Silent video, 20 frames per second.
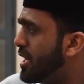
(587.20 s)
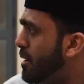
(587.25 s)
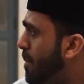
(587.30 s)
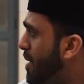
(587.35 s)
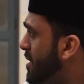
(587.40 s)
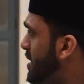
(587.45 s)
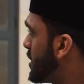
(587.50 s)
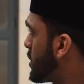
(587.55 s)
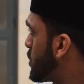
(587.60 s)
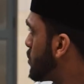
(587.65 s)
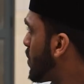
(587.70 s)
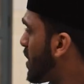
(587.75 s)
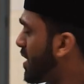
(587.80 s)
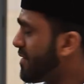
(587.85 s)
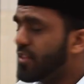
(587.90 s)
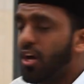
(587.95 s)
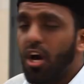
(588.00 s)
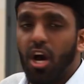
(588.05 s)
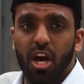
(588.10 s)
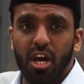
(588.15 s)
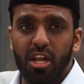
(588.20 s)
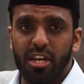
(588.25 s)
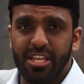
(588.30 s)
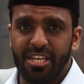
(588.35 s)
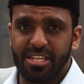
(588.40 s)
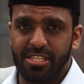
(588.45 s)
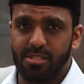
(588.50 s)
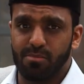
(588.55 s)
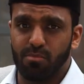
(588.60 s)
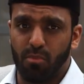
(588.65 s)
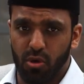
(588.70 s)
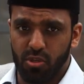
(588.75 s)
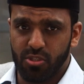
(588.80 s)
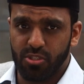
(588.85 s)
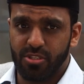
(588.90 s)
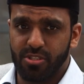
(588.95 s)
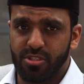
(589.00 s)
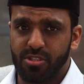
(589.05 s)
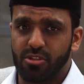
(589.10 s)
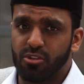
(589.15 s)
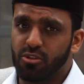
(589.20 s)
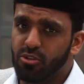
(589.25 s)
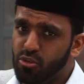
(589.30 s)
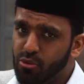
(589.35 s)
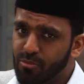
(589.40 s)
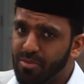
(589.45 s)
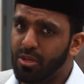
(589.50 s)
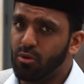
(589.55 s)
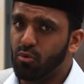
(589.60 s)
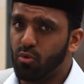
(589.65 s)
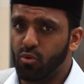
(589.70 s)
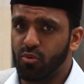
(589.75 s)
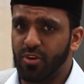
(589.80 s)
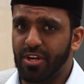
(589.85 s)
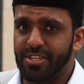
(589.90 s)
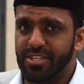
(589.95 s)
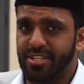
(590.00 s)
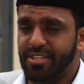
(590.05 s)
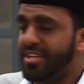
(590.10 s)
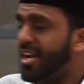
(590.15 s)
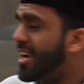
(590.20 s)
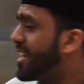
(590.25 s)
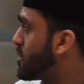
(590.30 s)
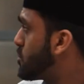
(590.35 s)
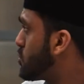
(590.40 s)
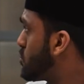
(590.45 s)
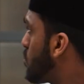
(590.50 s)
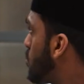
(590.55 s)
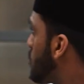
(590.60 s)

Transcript: but this is one of the earliest mosques to be inaugurated, and it's